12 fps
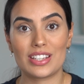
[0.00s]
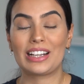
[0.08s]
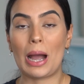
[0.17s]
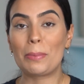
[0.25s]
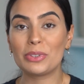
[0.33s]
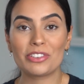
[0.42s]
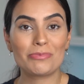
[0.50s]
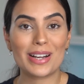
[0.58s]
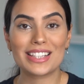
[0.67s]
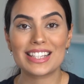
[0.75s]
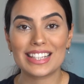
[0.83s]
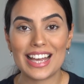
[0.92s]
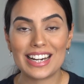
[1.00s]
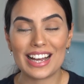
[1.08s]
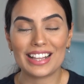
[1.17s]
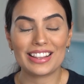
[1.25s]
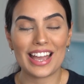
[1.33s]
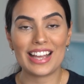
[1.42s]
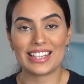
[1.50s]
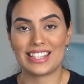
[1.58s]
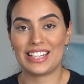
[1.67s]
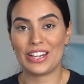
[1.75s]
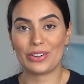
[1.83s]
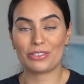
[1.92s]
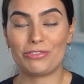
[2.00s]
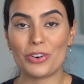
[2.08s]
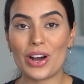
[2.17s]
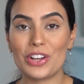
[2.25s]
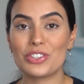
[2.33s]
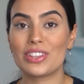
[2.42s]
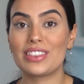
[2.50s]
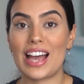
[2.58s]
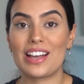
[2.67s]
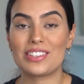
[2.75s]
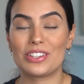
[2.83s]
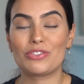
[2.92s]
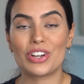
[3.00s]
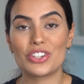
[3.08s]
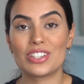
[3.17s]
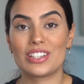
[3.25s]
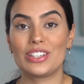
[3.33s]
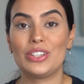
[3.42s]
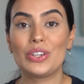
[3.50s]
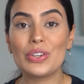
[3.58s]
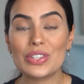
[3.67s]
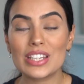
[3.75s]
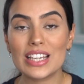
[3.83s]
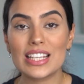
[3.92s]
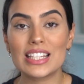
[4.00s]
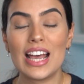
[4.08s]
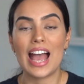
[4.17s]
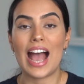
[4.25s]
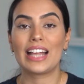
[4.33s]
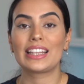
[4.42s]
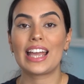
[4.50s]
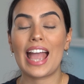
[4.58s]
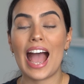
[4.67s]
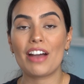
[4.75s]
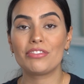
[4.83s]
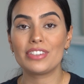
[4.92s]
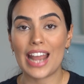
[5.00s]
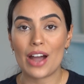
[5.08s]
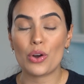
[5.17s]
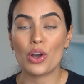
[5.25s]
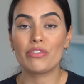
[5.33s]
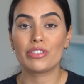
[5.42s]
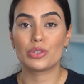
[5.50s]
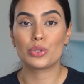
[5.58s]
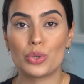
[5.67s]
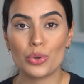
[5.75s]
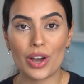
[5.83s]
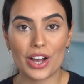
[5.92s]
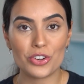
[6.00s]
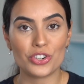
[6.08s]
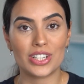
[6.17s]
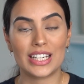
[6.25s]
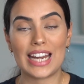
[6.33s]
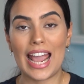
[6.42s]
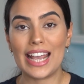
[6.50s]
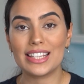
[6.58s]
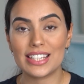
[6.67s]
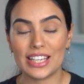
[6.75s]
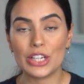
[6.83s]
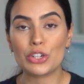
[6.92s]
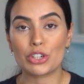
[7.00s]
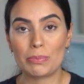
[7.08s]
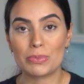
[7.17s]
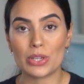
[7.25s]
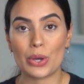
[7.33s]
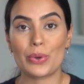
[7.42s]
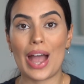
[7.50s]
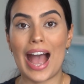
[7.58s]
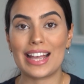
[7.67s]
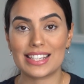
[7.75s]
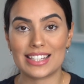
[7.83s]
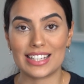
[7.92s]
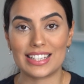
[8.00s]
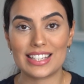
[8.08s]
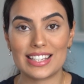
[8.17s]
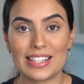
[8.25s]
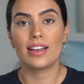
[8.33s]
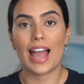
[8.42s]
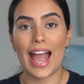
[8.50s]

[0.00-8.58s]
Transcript: A couple of months later, they are sitting on 400,000 registered users, and they have now over 280 crypto assets.